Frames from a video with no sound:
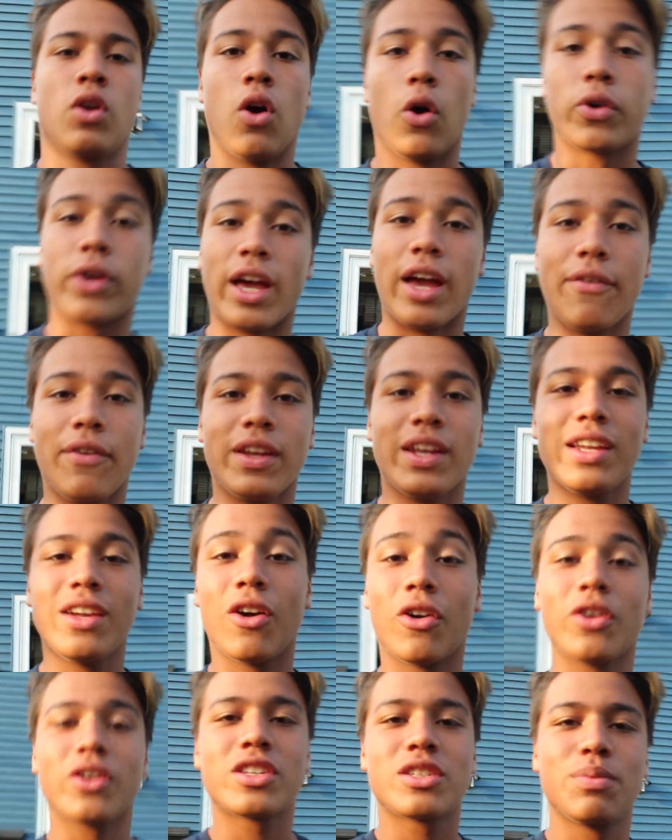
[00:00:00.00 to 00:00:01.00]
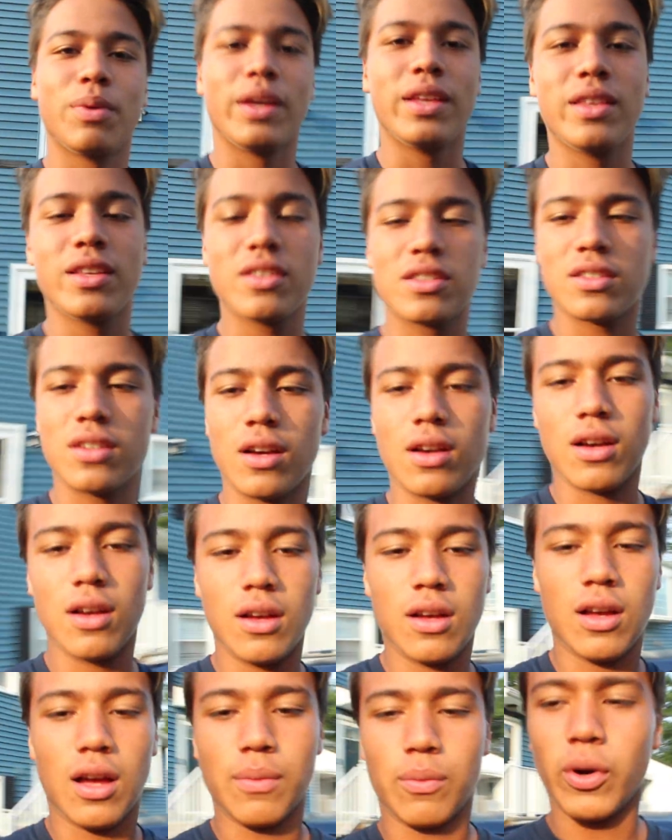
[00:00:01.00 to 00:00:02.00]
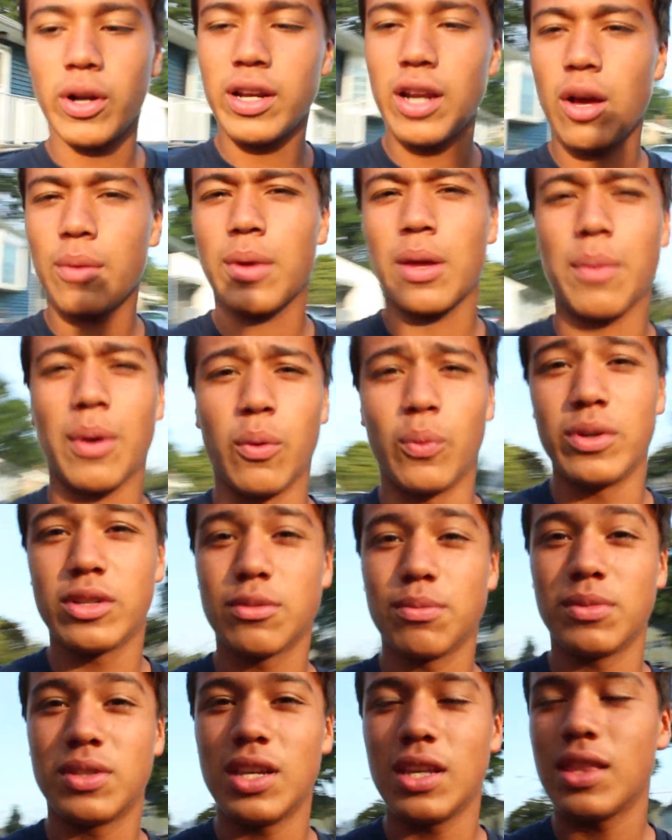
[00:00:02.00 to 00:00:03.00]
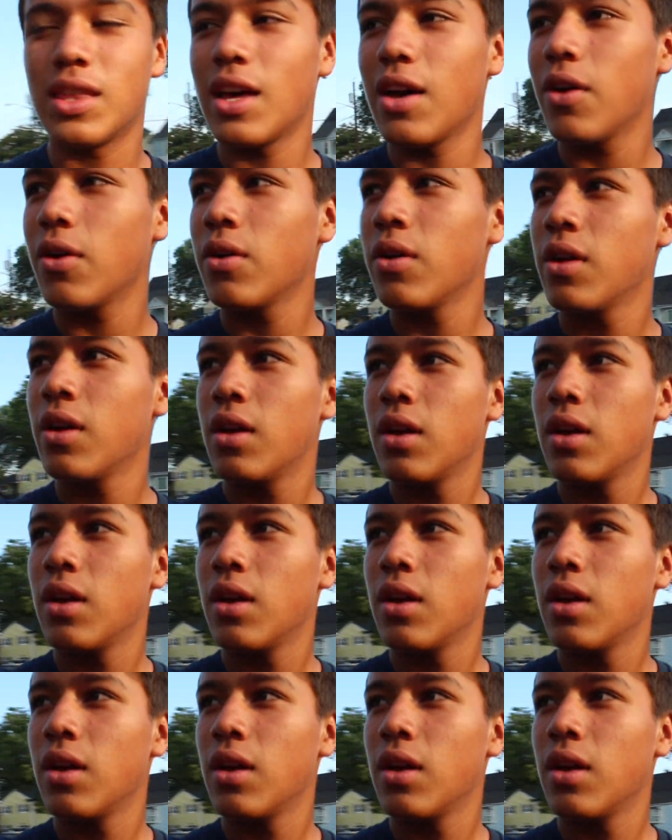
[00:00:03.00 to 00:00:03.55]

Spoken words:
Okay, if I didn't already explain this, right now I'm getting my wisdom teeth out.